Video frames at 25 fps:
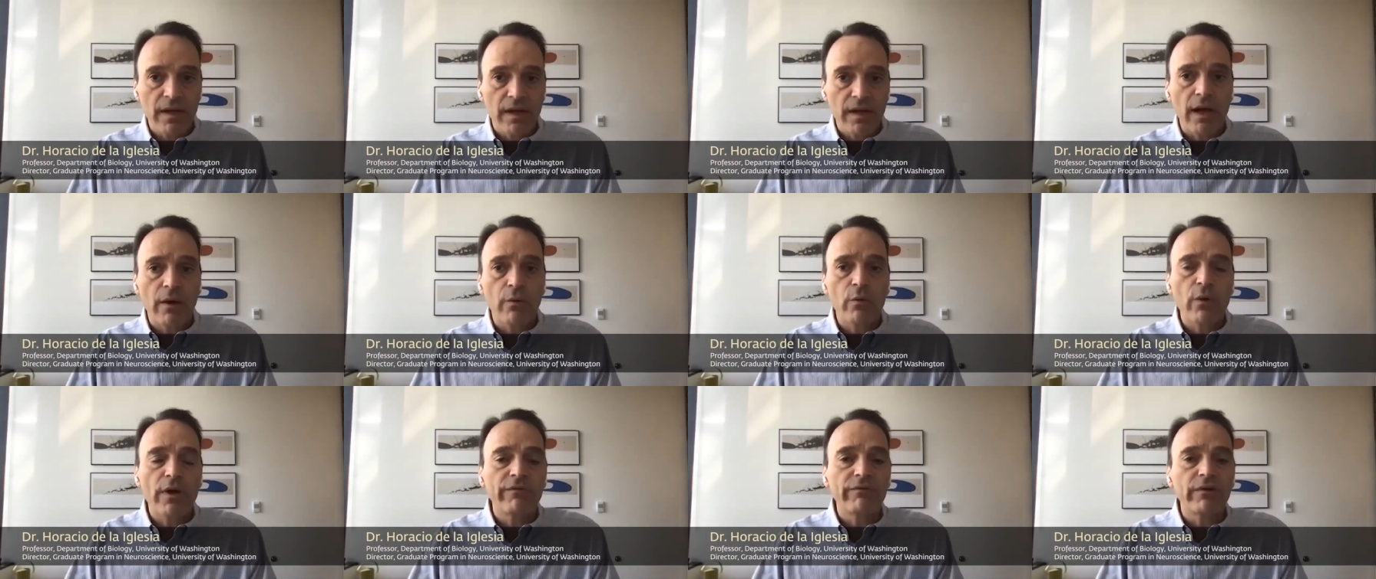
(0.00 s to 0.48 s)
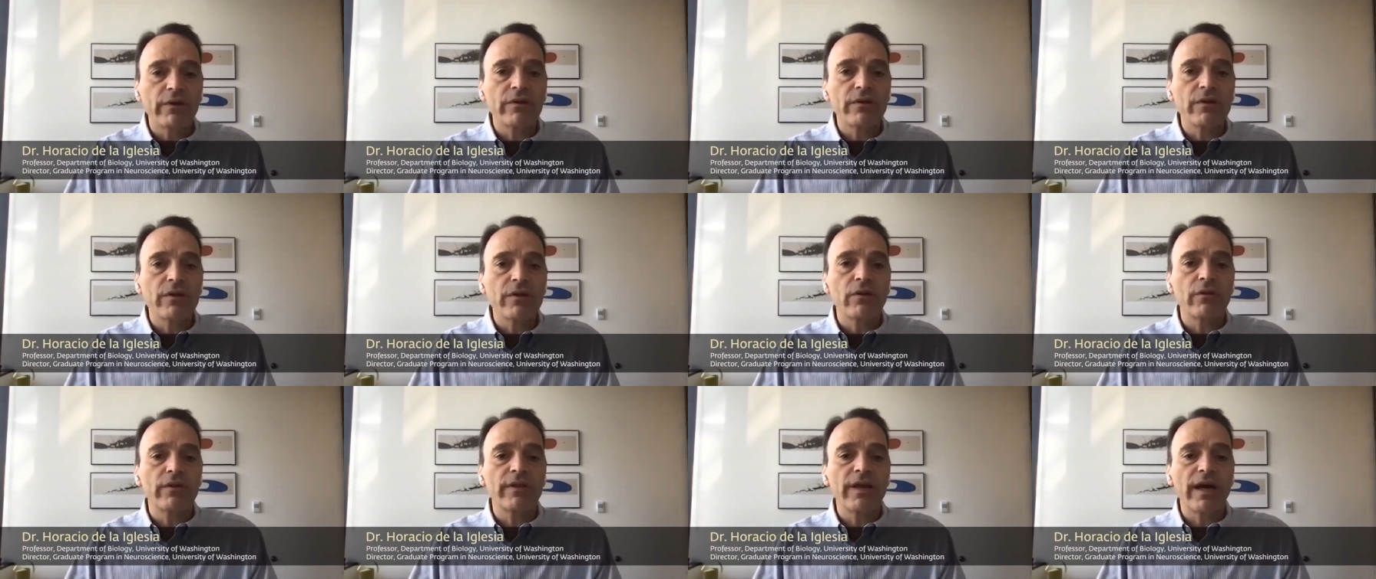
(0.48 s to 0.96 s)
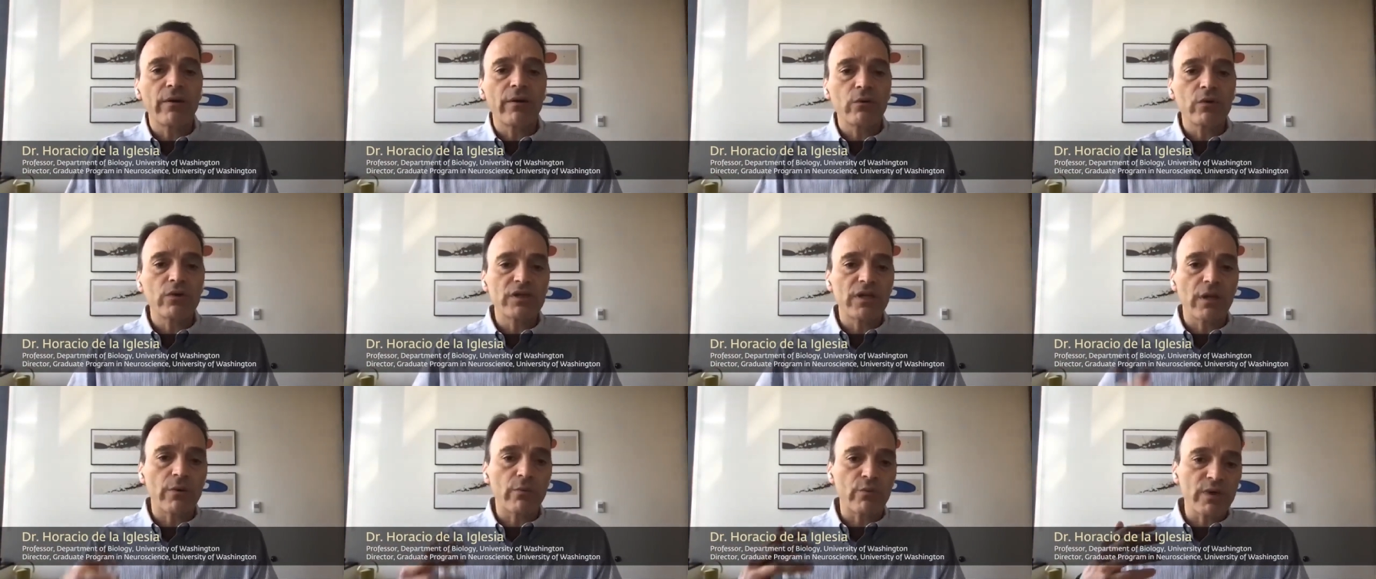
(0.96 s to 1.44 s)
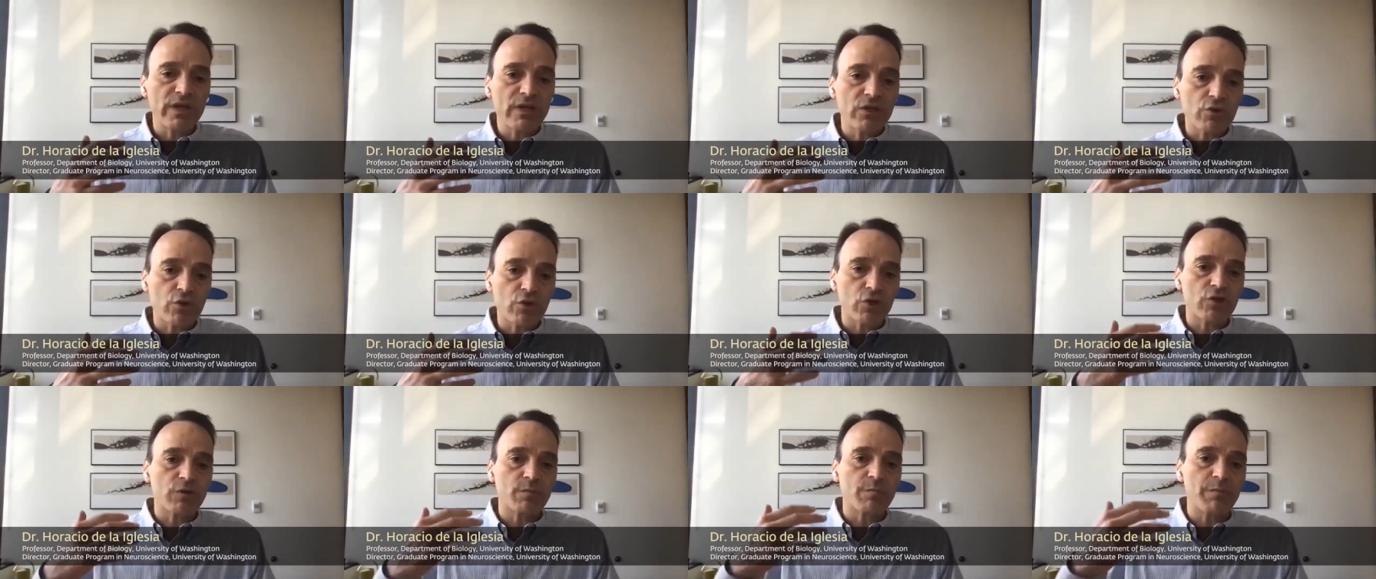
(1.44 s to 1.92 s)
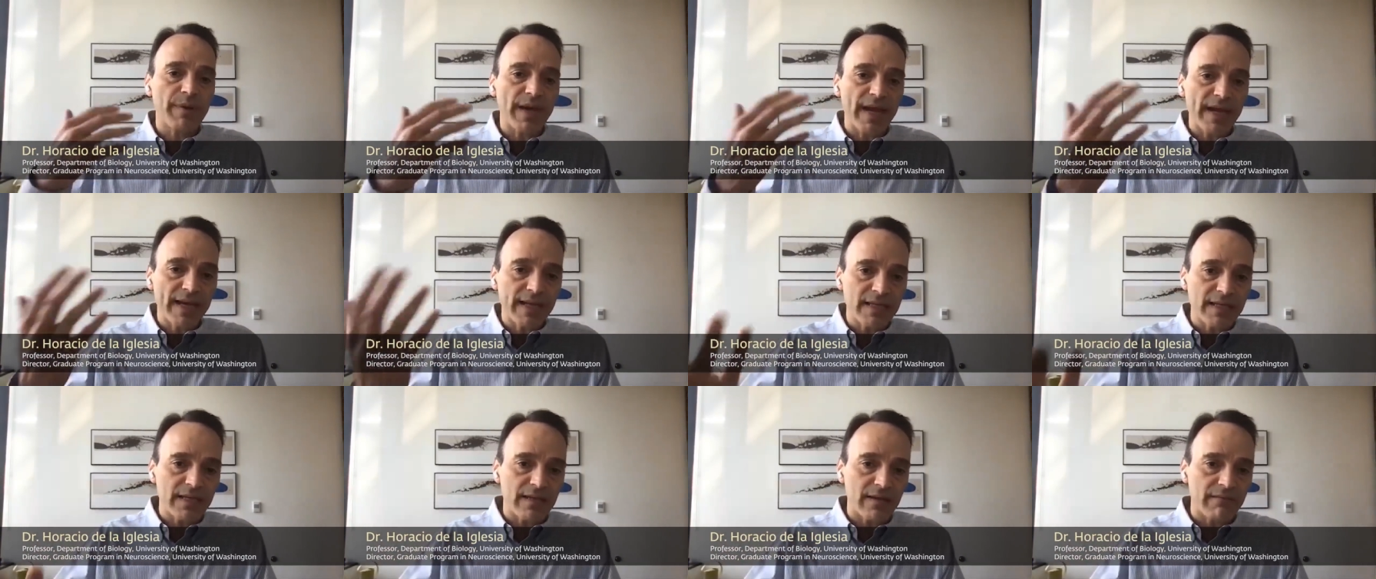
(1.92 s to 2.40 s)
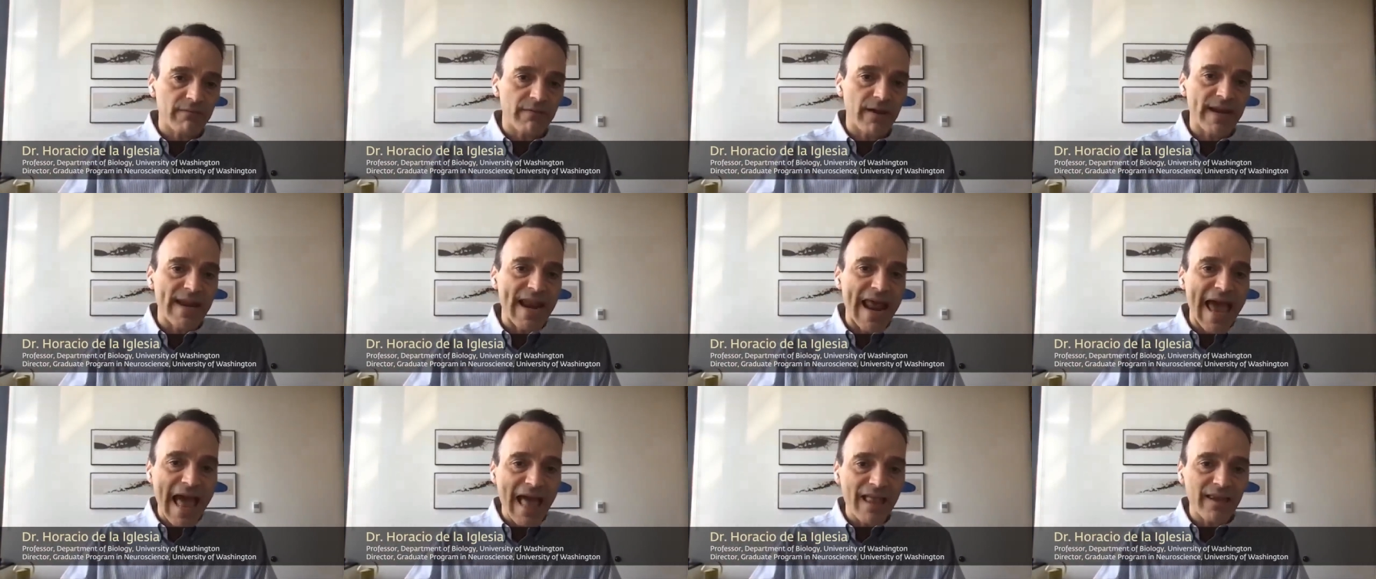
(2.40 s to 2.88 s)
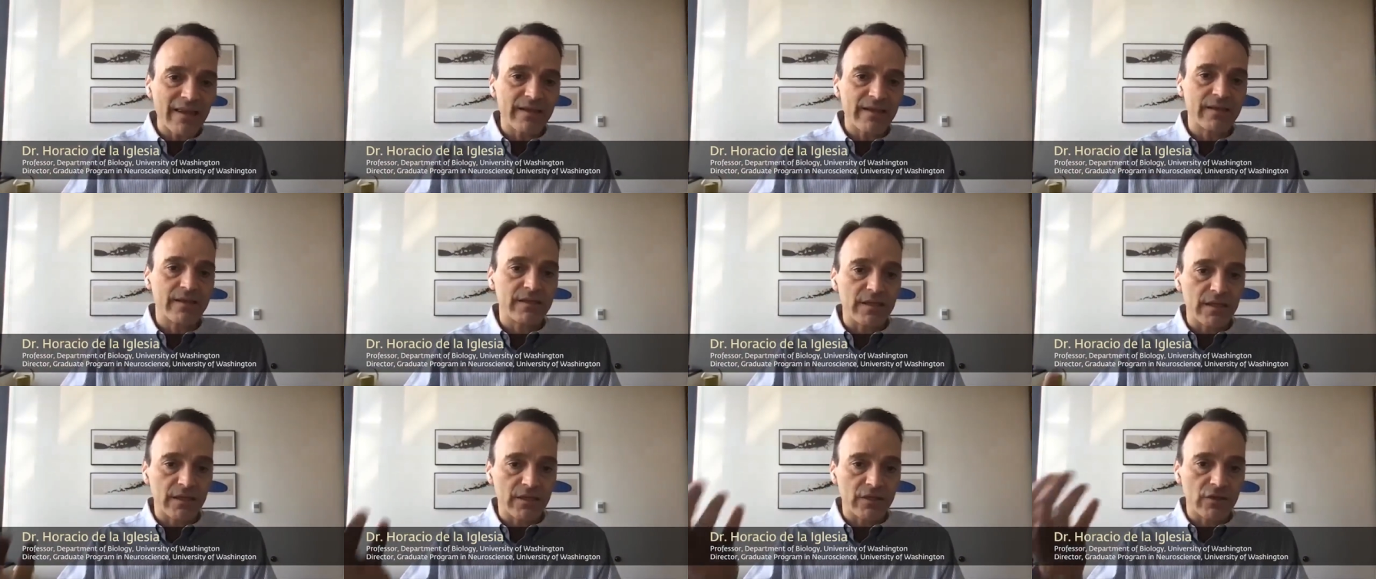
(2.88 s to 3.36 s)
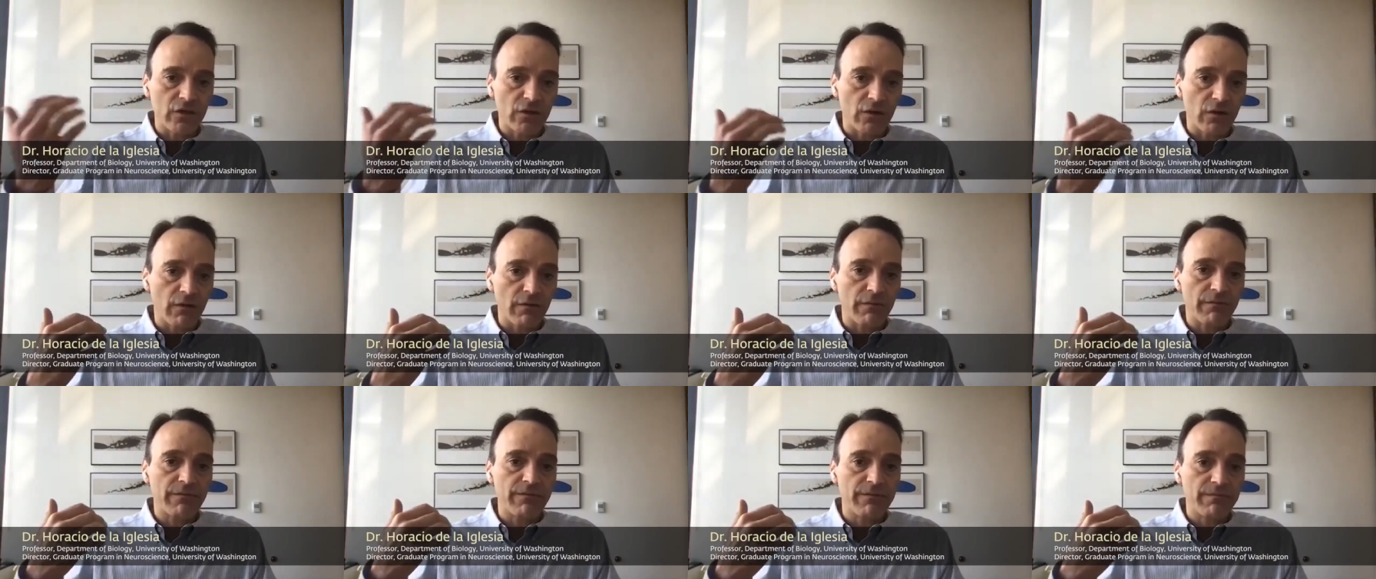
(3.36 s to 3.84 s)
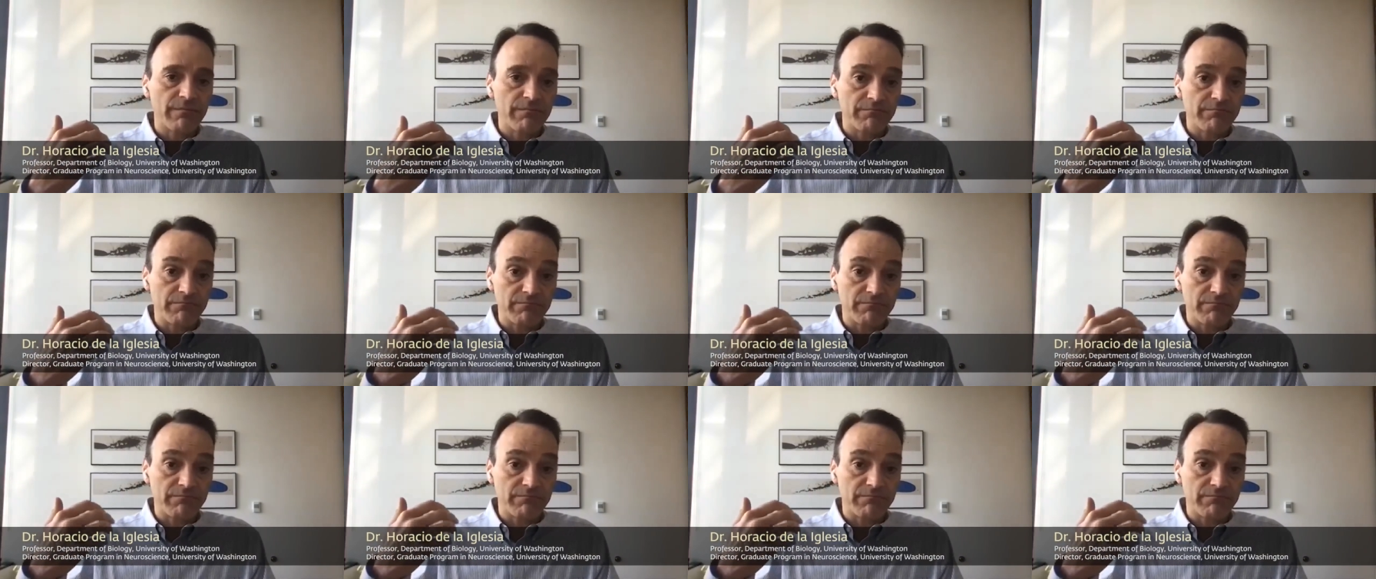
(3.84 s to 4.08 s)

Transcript: However, you know, that was a retrospective analysis of